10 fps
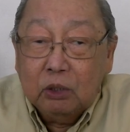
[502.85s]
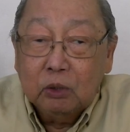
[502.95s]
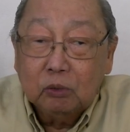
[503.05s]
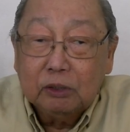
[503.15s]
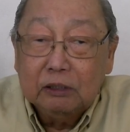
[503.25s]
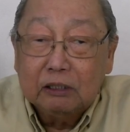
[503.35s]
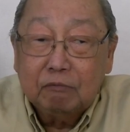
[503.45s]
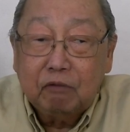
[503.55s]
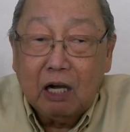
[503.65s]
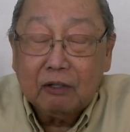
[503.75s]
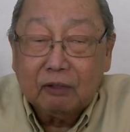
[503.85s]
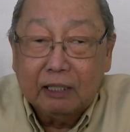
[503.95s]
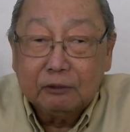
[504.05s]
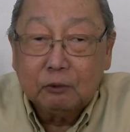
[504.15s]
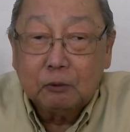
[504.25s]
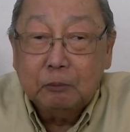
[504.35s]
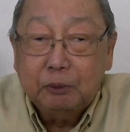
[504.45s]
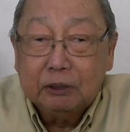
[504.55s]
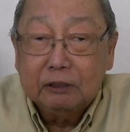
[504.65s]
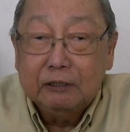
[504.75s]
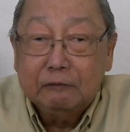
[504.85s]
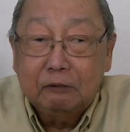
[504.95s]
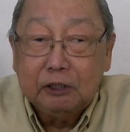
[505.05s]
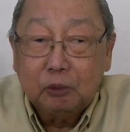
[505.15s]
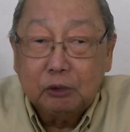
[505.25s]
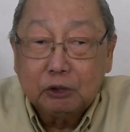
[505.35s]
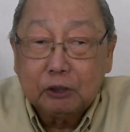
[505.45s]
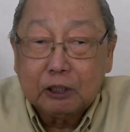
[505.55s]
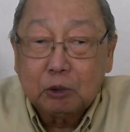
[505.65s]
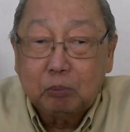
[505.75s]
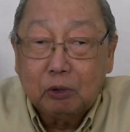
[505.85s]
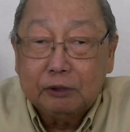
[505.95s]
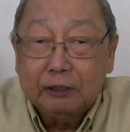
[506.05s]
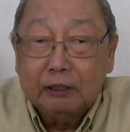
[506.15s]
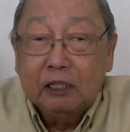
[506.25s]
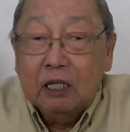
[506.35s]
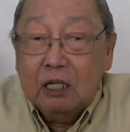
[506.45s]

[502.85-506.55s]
noted that far-right groups and individuals are exploiting